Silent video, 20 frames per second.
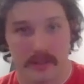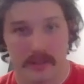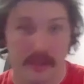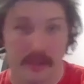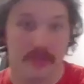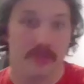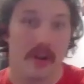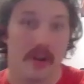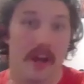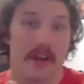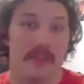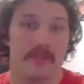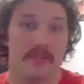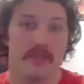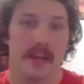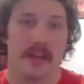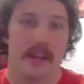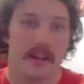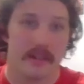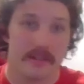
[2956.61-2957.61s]
So I was trying to
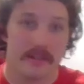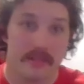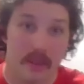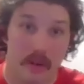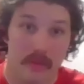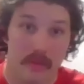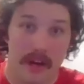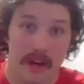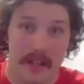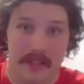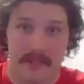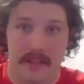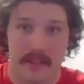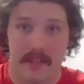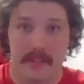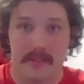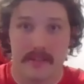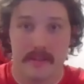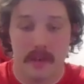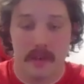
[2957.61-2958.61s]
do that in a songwriting
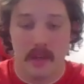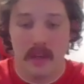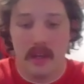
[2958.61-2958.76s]
sense.